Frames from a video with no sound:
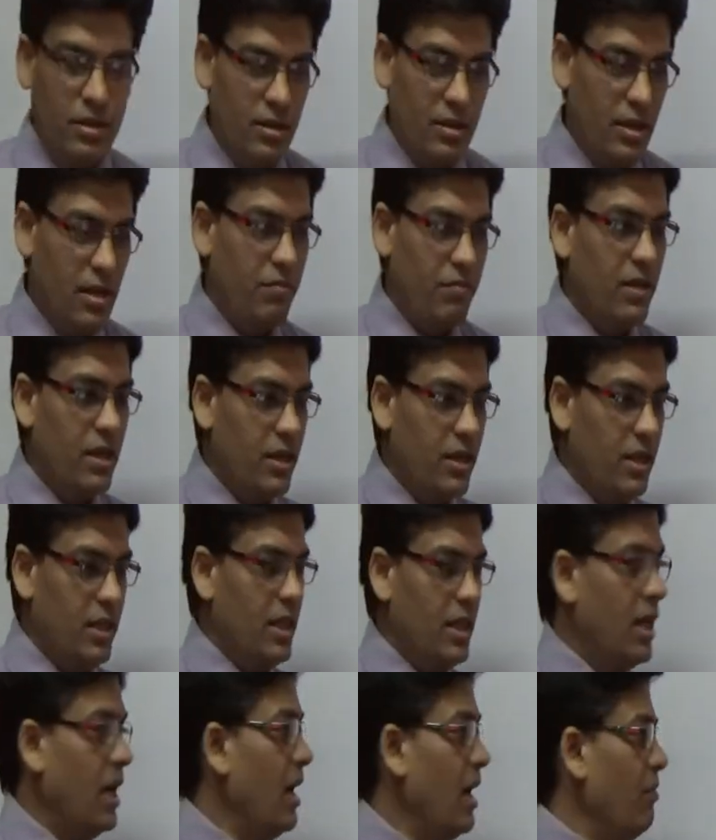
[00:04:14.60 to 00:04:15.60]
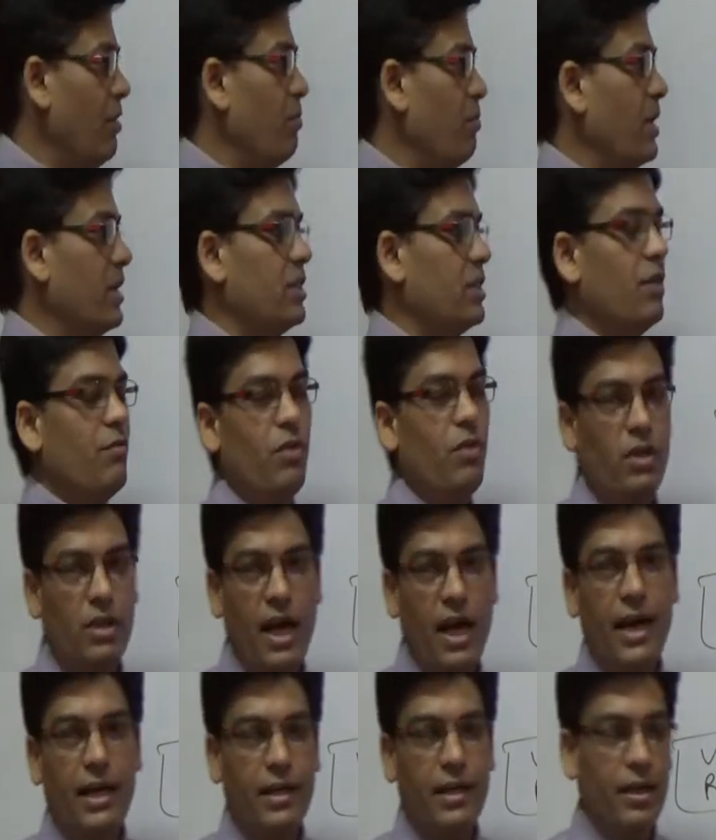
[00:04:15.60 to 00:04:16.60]
Definitely they have a pressure for
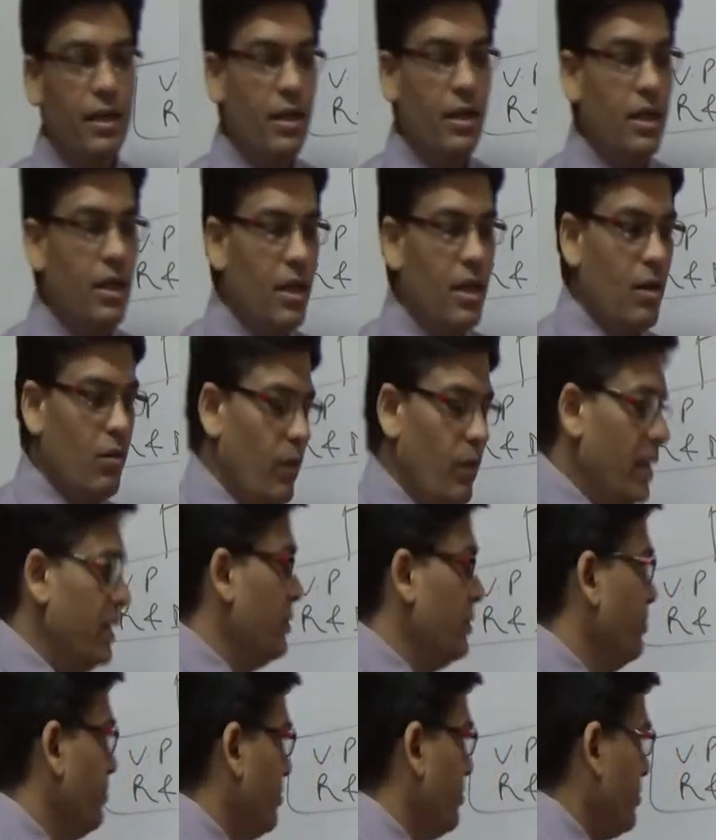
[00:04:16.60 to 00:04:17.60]
that. Fine.